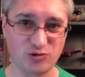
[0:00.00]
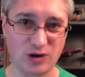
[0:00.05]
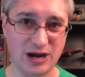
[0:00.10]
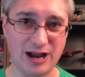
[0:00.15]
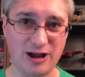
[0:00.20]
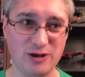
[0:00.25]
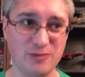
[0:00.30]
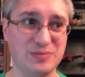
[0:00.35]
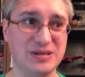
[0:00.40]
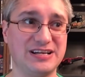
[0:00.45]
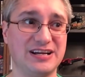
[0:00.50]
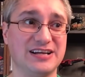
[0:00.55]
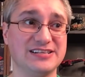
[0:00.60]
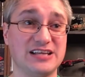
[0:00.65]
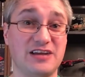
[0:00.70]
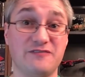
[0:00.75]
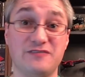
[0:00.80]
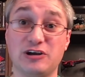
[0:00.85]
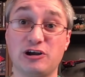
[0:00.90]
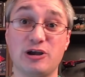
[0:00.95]
crowd
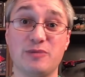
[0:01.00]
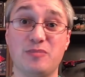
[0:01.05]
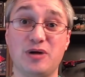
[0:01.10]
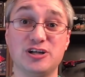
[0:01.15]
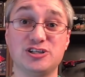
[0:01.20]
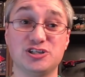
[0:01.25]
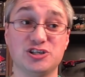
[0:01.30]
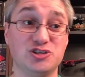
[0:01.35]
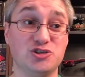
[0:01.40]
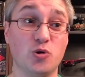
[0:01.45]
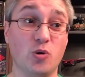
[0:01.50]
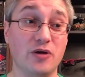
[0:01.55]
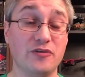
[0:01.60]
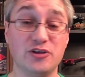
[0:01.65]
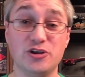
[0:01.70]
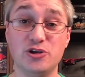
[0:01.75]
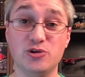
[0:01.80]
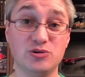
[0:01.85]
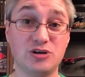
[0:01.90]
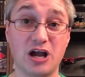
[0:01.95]
because I very much enjoy
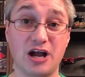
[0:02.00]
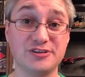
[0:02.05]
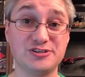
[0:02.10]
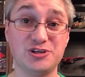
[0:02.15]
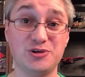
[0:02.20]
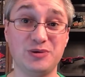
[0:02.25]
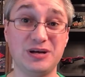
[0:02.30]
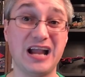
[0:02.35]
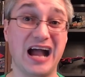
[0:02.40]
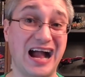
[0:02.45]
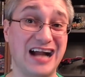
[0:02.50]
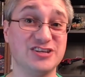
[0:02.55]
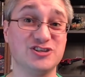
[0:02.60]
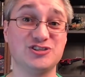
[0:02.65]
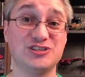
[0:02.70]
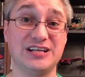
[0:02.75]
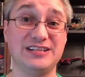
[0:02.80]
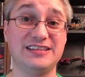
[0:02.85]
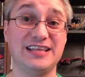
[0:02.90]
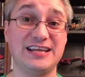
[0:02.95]
the new continuity. I
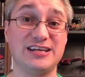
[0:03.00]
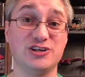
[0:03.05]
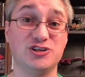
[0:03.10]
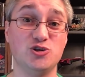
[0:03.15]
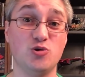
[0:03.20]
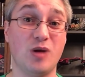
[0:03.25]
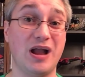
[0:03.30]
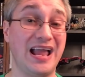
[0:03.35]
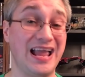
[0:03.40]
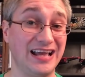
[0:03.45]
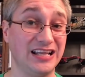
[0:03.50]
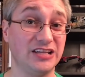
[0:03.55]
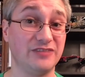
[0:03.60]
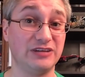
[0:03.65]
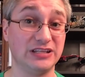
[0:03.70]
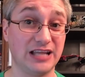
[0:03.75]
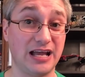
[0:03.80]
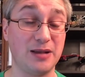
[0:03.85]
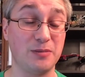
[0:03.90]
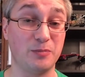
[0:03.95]
just think they could do a hell of
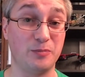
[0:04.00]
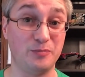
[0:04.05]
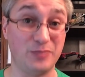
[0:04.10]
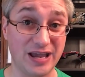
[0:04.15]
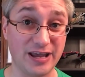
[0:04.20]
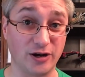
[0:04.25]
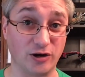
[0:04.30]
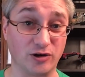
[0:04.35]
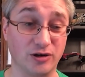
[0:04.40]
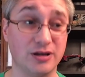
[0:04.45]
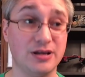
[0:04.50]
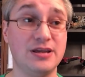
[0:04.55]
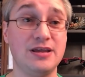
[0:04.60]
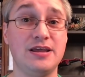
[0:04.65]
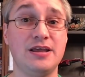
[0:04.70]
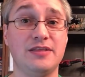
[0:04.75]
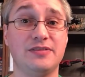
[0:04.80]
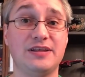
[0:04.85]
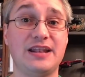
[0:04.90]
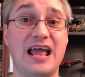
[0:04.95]
a lot better
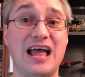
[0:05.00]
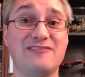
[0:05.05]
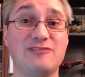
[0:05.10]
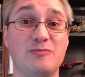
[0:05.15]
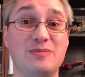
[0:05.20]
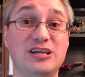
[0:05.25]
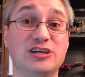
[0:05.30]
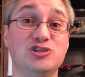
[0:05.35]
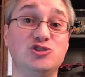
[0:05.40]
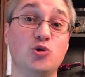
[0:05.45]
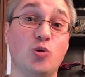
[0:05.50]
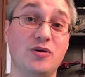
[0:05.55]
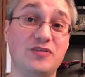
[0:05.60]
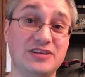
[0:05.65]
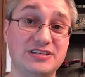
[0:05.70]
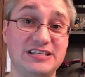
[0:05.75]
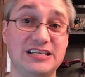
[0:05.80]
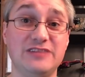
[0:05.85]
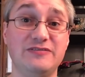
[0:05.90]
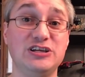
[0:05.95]
than having me enjoy
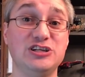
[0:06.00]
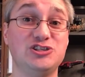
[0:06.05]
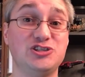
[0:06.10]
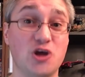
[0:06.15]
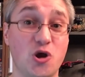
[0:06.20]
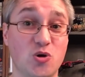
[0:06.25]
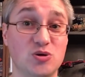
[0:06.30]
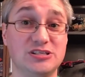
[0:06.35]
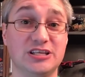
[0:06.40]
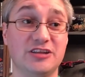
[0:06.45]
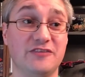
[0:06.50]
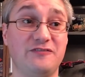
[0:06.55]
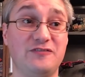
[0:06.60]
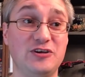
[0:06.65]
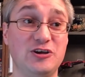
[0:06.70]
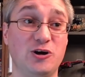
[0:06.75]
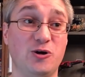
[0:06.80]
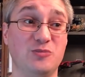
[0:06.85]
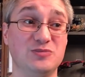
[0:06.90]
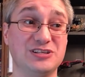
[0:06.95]
the TV shows and the
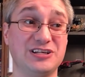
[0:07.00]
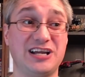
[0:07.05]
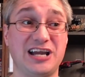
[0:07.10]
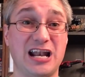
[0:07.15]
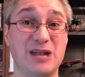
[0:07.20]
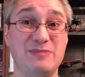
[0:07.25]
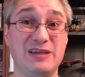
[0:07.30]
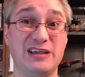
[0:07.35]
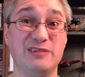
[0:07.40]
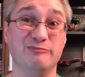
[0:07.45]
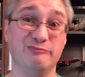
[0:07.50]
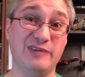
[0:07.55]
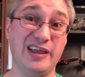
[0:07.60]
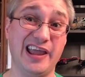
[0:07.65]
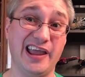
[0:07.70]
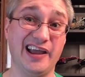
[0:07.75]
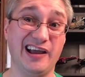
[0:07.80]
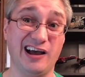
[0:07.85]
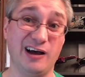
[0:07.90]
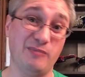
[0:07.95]
films and kind of being
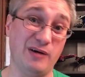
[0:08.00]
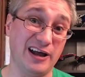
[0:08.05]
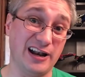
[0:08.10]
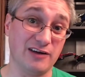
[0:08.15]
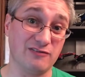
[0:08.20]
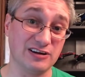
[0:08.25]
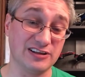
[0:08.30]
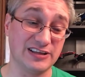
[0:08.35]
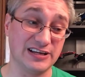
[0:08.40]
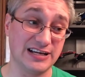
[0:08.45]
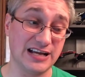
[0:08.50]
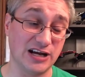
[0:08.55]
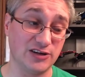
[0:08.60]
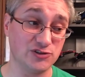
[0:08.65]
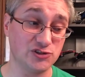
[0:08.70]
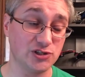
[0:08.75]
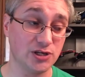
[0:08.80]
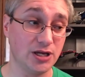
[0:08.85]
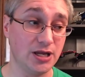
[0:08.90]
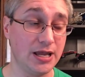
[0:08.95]
meh about everything
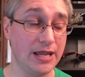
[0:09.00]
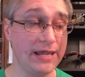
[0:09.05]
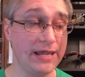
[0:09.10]
else.